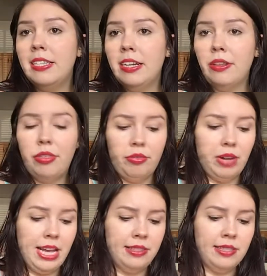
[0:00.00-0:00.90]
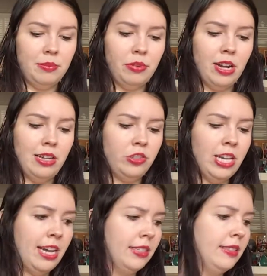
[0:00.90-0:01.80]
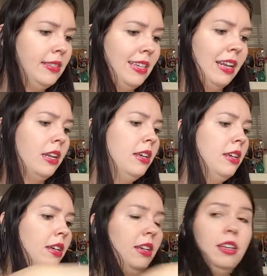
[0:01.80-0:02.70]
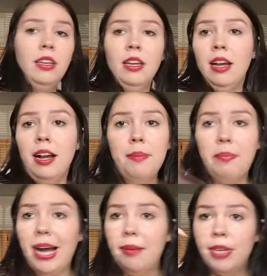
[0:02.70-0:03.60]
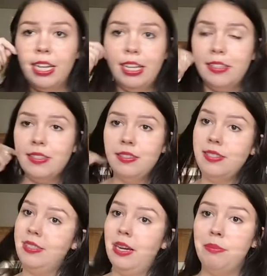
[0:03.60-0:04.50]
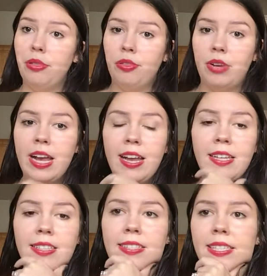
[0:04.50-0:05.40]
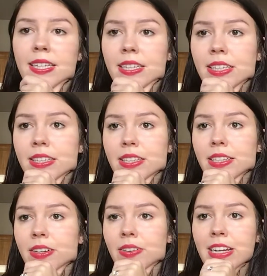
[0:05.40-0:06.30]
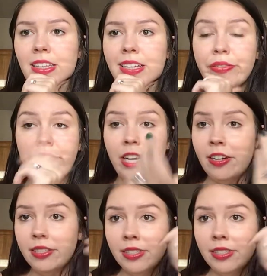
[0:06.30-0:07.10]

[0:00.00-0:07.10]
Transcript: their threads and projects. And I abominate some threads. You know, I like floss